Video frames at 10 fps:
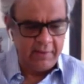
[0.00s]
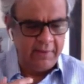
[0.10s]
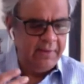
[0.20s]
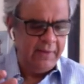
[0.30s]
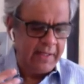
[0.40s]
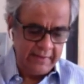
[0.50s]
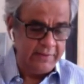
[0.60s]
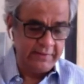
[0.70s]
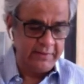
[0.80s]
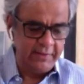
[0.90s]

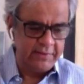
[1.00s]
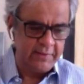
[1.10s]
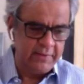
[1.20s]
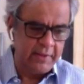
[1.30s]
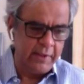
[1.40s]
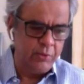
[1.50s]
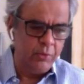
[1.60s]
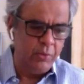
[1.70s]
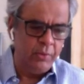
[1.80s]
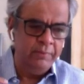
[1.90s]
and this is an incident I
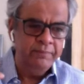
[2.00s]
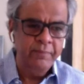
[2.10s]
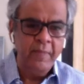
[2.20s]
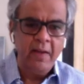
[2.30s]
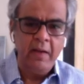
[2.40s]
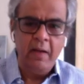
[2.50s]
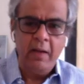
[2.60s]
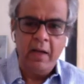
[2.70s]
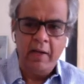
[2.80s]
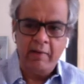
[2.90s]
do know,
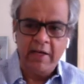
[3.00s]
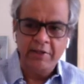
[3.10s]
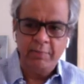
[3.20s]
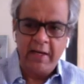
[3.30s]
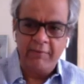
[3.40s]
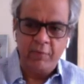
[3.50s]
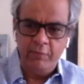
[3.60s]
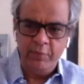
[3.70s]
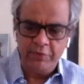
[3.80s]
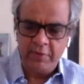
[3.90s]
our Rise
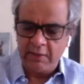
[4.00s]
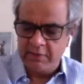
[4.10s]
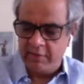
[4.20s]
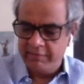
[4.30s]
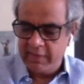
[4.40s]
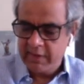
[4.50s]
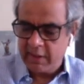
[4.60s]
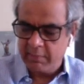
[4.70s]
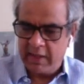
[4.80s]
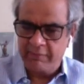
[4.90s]
platform, which is largely a
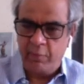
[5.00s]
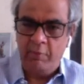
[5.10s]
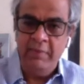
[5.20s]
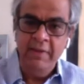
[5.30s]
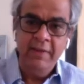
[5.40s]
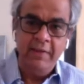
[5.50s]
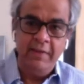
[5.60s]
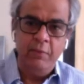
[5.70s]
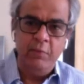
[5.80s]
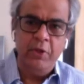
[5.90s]
fintech platform,
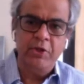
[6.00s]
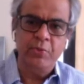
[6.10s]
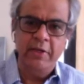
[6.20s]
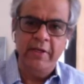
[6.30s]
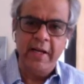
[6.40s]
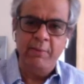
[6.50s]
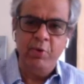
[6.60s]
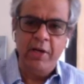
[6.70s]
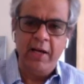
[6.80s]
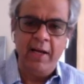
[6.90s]
did a virtual
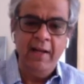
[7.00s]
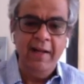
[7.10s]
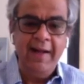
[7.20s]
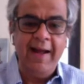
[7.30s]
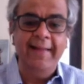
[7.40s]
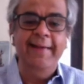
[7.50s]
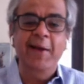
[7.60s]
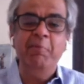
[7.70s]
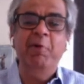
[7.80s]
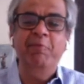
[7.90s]
demo day.
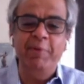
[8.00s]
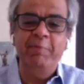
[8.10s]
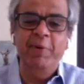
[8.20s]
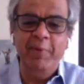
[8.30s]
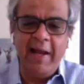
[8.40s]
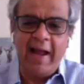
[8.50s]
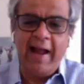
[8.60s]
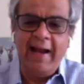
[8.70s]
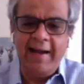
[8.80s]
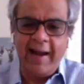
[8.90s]
The number of people
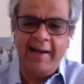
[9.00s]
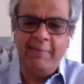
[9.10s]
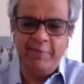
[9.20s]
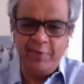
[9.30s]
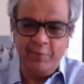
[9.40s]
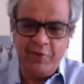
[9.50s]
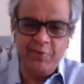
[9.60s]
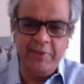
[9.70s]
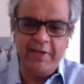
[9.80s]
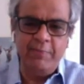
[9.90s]
we had lined up for the
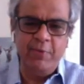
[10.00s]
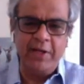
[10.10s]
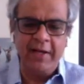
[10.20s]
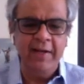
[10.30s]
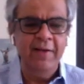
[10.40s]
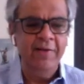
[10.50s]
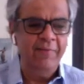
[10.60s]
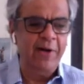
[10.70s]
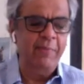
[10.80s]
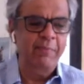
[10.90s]
virtual demo day
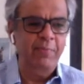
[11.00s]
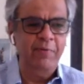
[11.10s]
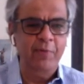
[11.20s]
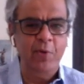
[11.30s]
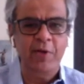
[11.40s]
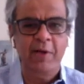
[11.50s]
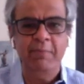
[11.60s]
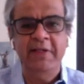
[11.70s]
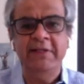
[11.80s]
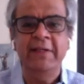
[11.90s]
for our portfolio
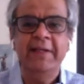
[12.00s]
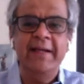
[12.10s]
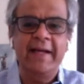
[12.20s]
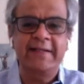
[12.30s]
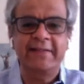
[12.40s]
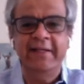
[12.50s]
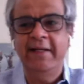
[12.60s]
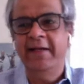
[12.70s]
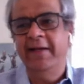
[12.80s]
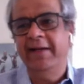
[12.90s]
companies
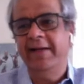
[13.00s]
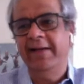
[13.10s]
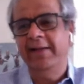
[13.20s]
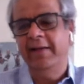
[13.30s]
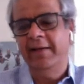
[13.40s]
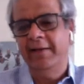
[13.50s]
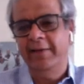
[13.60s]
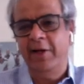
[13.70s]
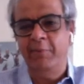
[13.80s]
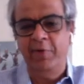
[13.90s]
exceeded
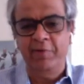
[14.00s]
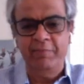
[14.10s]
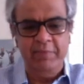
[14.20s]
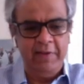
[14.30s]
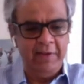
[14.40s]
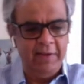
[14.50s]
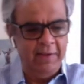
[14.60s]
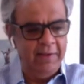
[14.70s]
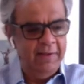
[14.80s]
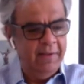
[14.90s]
the number
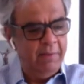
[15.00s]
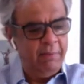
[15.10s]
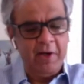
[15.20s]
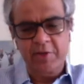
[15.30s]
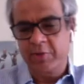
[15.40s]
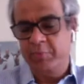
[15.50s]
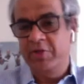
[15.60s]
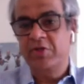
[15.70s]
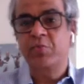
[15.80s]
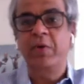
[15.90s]
of
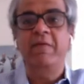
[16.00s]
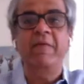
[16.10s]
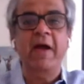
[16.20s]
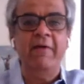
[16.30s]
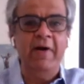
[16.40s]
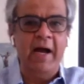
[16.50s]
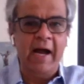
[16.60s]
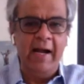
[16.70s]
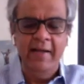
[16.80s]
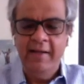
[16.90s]
participants we've ever
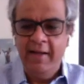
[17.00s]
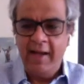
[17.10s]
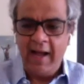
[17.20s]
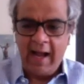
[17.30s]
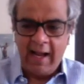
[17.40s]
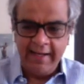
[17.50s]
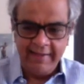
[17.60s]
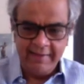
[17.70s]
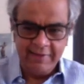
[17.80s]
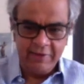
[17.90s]
had. And